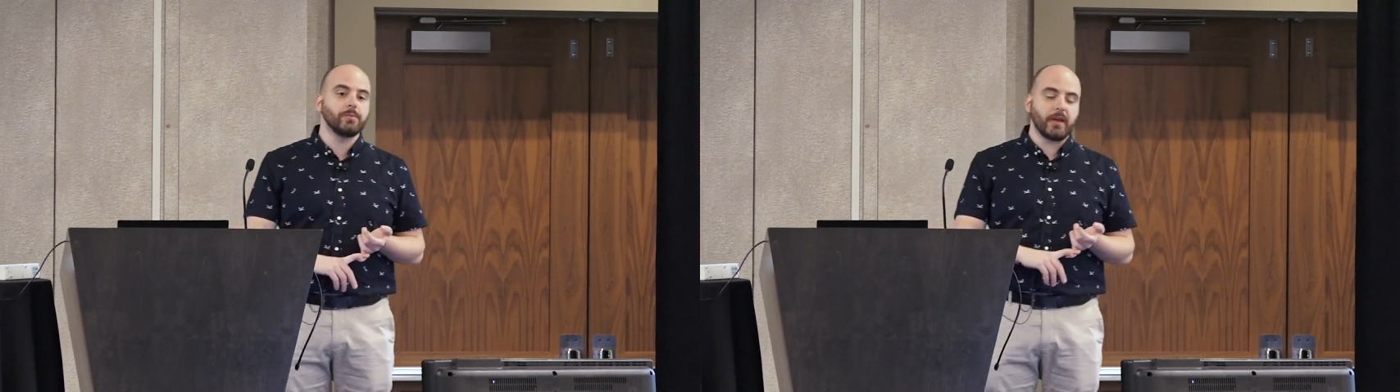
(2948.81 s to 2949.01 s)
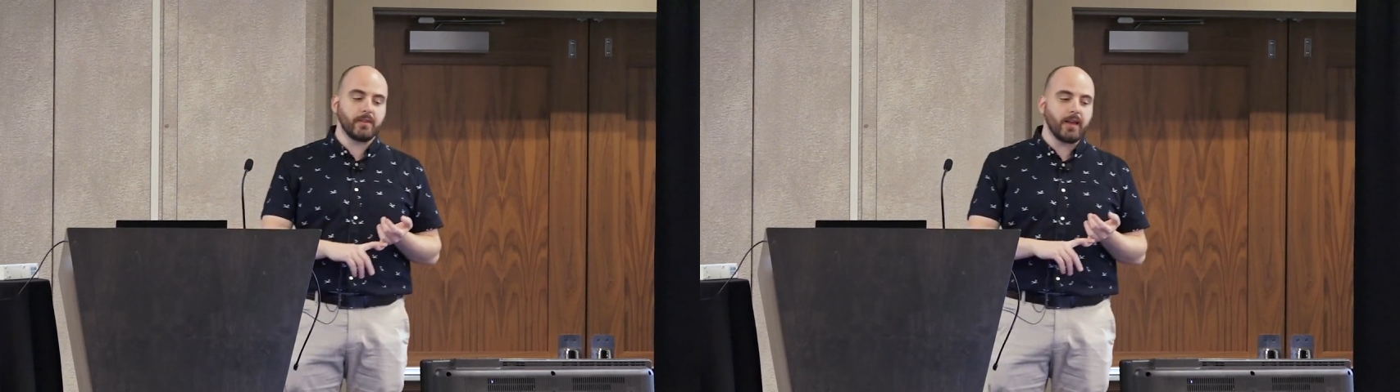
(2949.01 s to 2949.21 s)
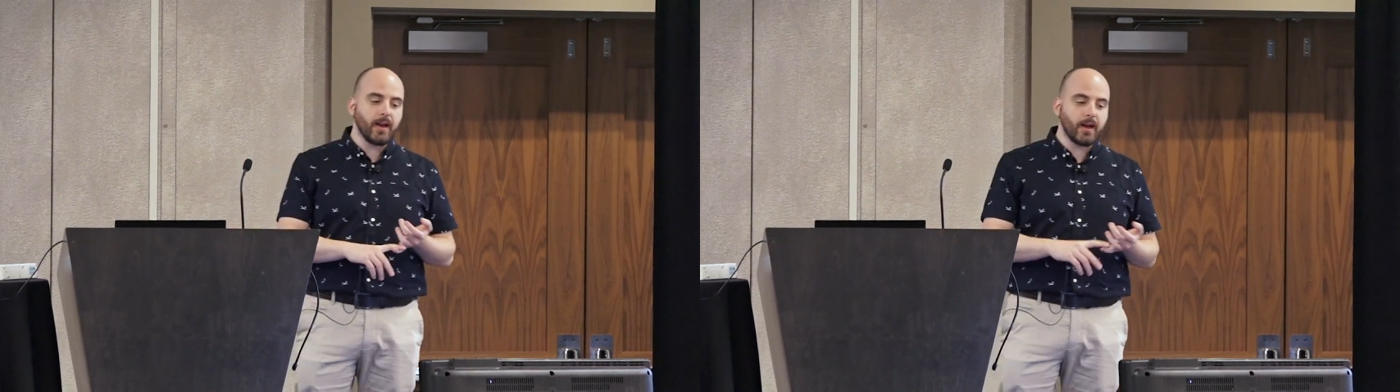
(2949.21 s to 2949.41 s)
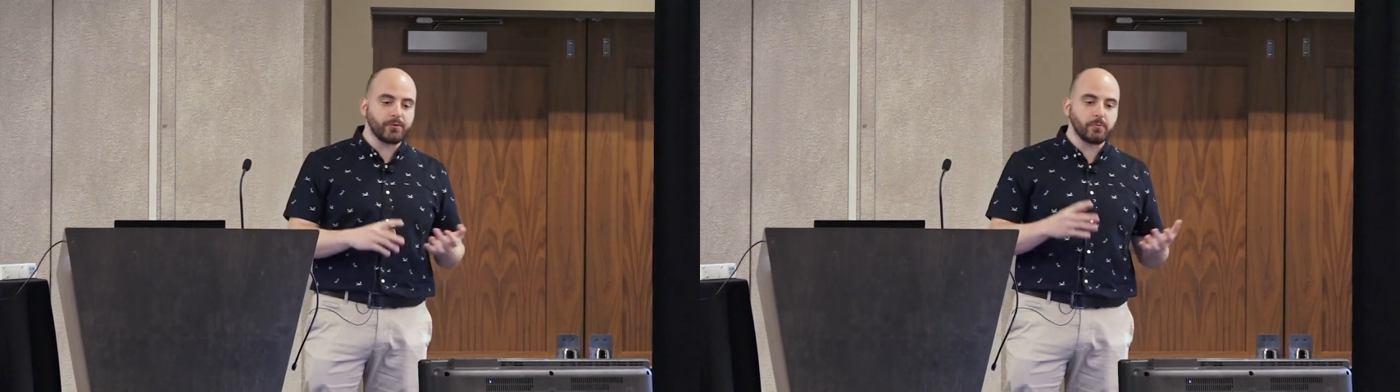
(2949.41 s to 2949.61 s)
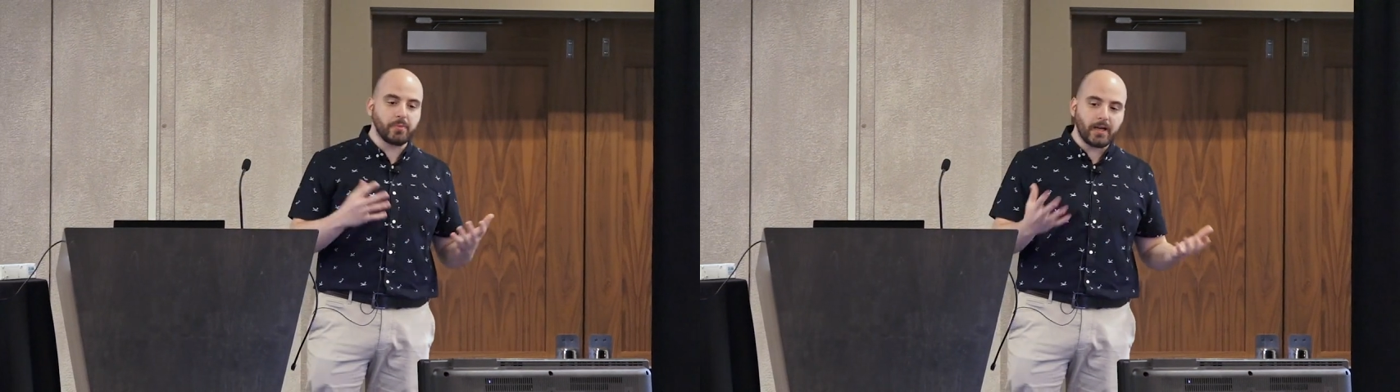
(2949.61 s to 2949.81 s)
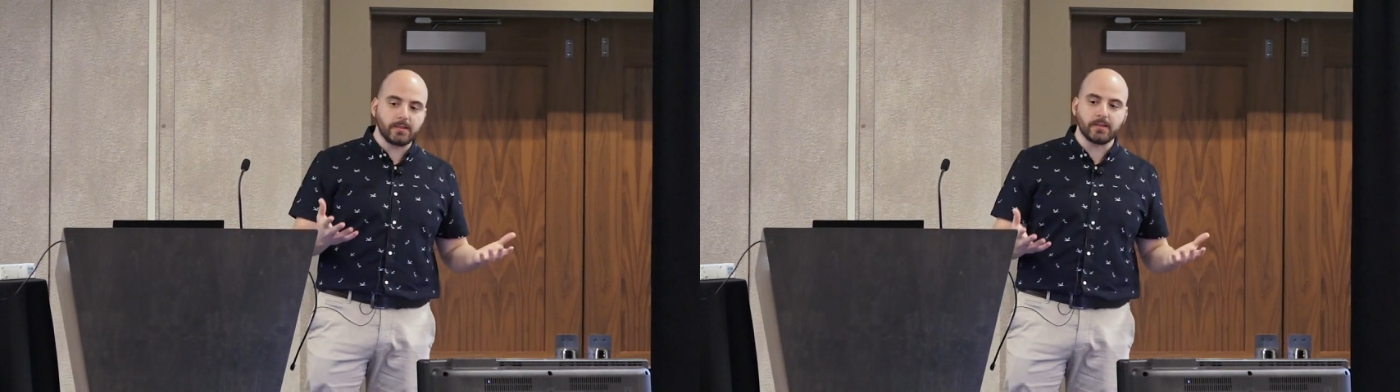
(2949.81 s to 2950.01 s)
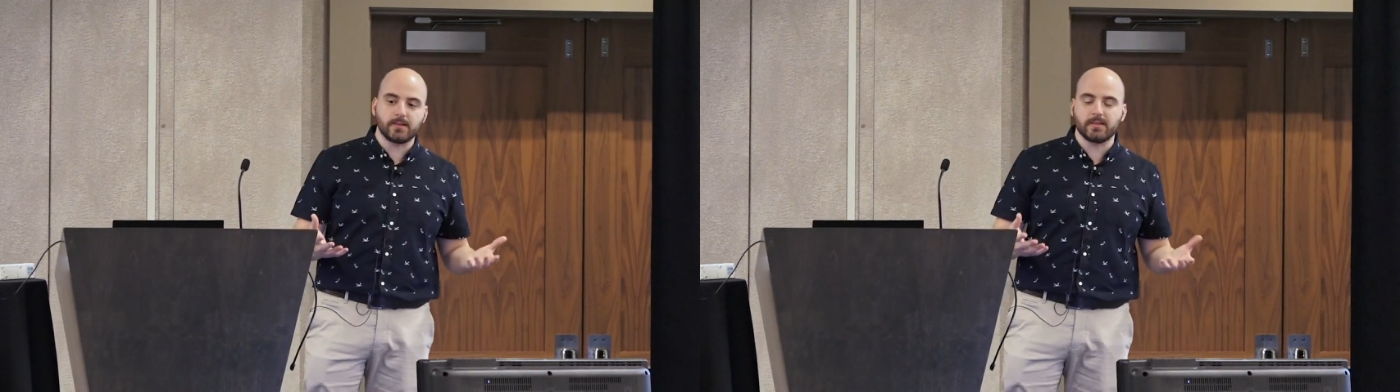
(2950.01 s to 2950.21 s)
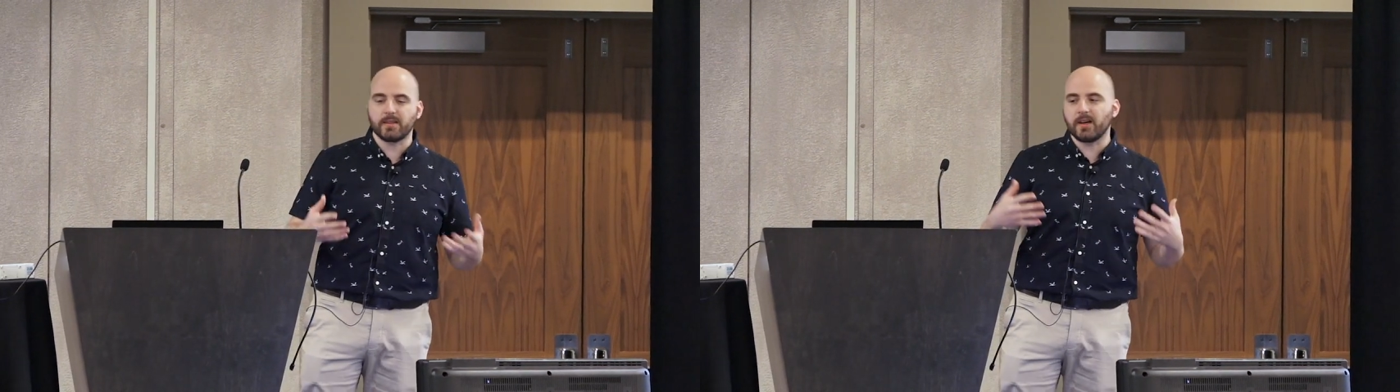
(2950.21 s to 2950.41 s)
And they have to
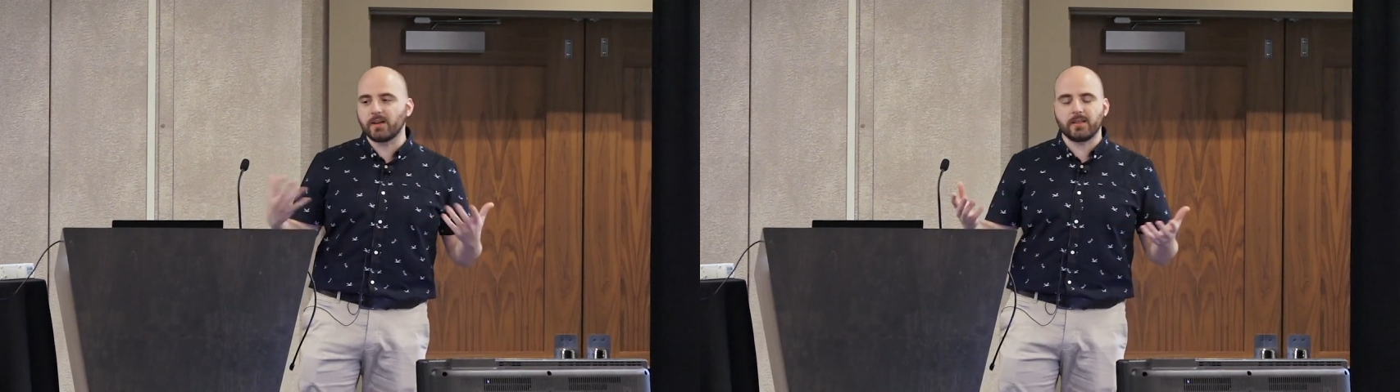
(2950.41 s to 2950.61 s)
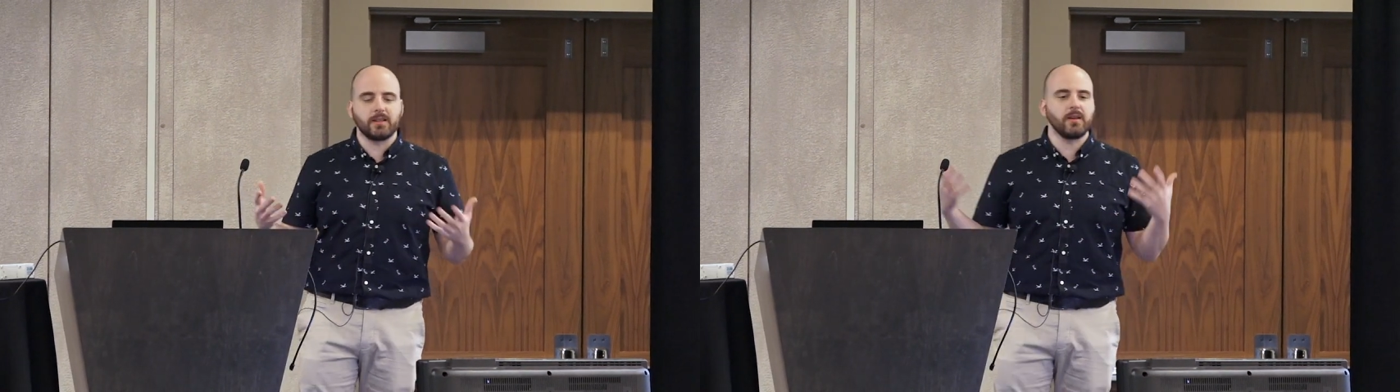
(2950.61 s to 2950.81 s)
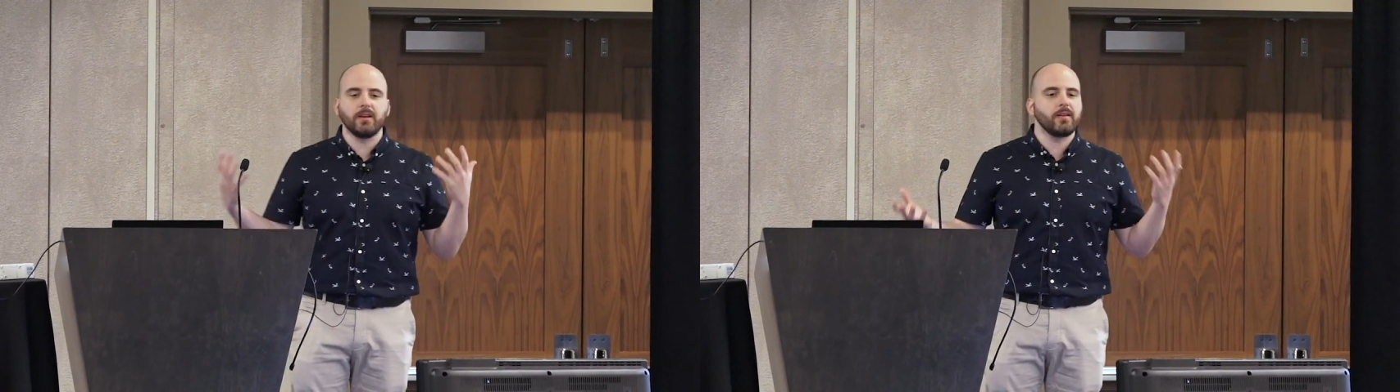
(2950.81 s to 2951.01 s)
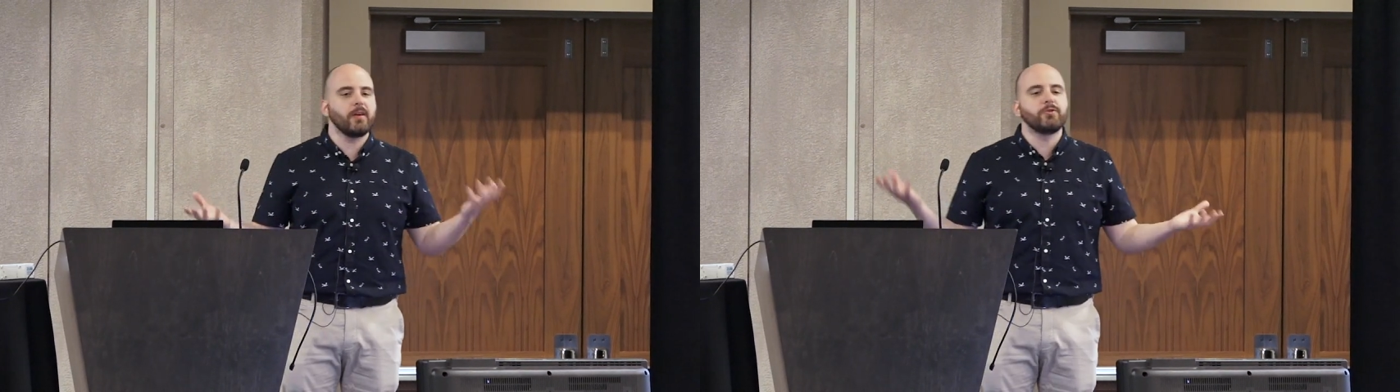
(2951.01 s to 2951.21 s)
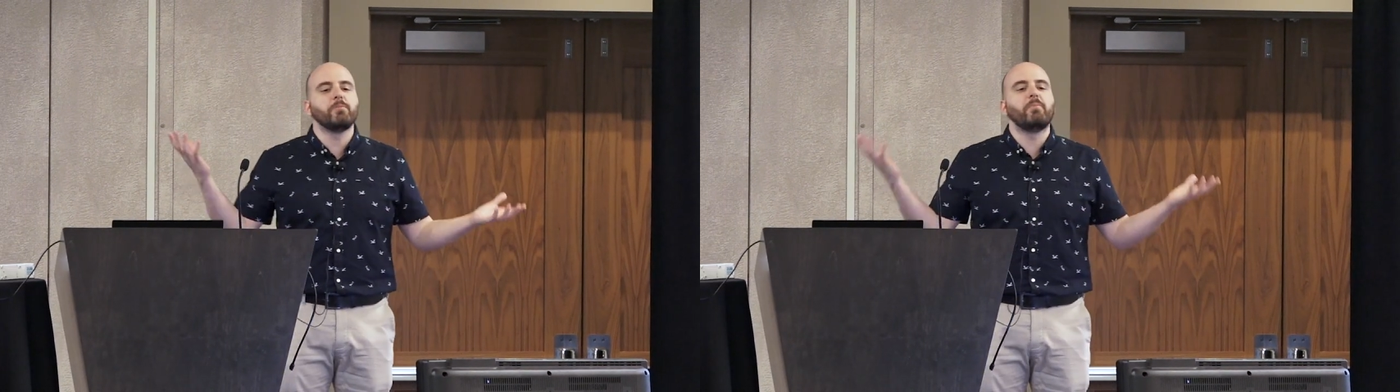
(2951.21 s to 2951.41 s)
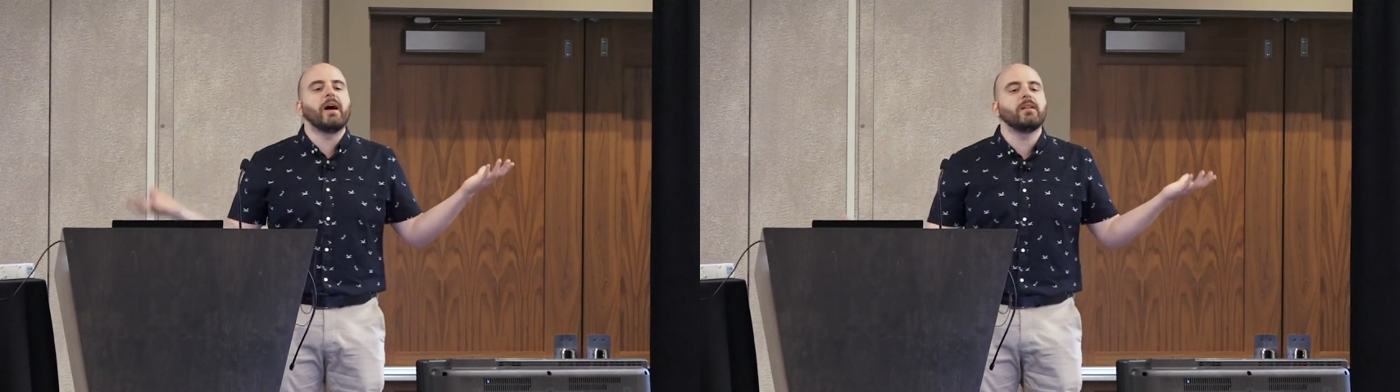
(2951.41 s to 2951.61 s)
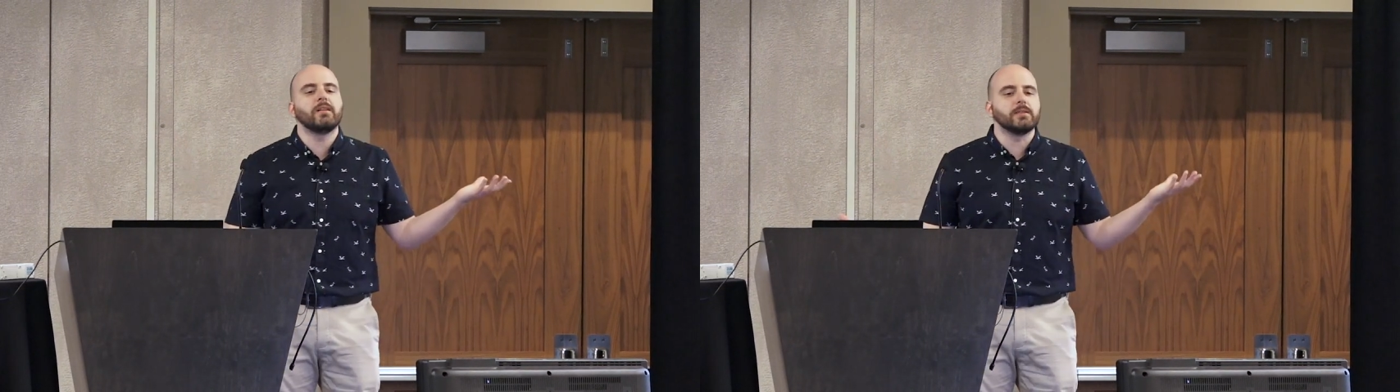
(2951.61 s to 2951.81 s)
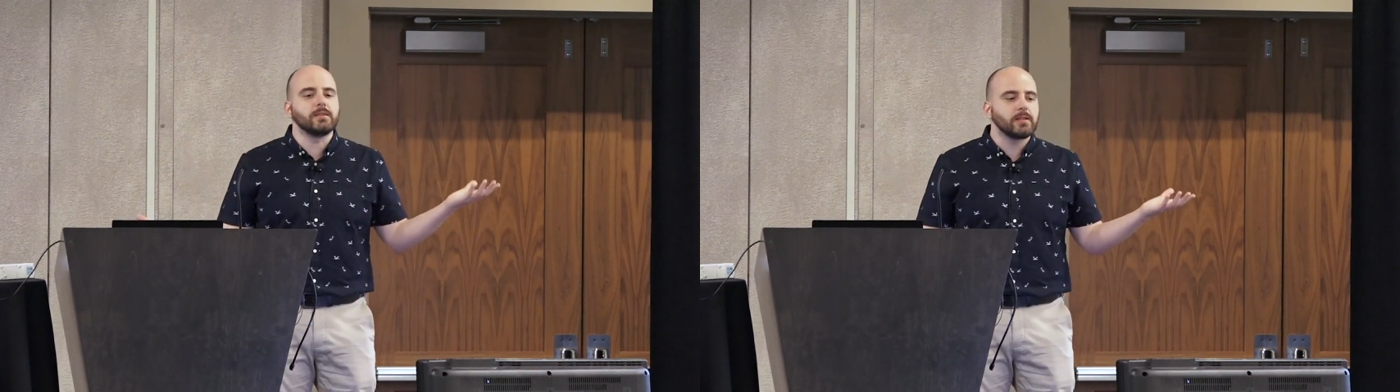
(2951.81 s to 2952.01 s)
balance, it's an architect, they have to
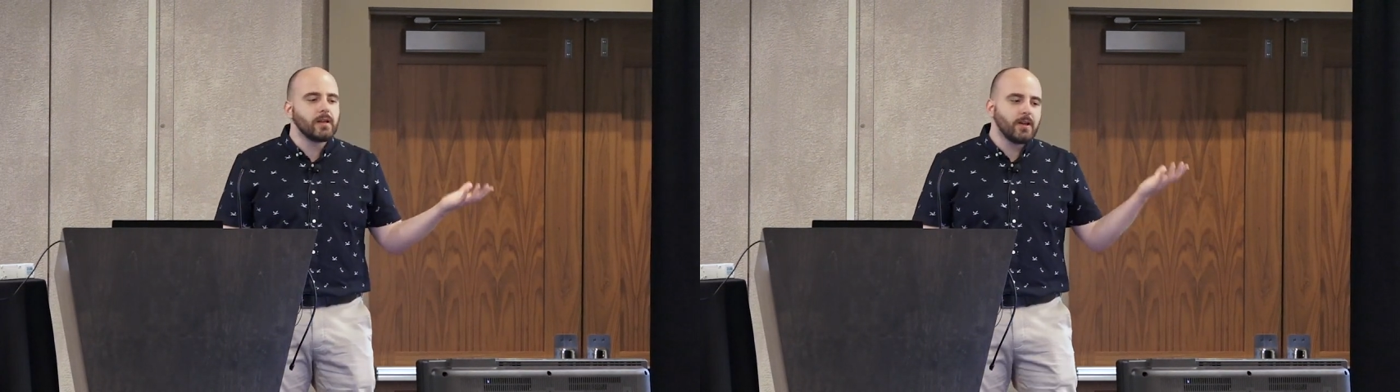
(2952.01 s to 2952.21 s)
balance